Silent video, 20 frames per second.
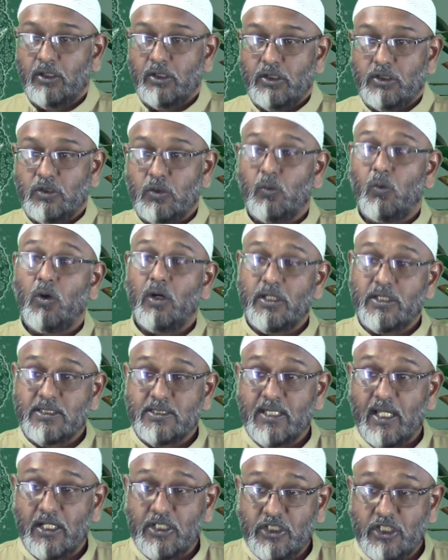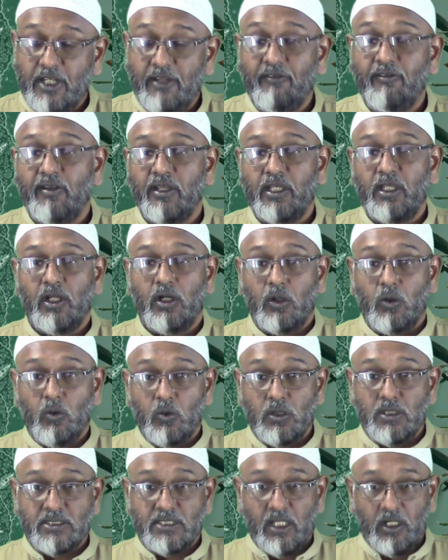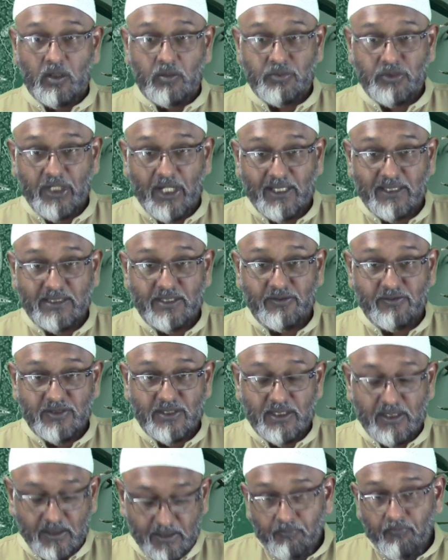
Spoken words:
towards achieving your goals and objectives.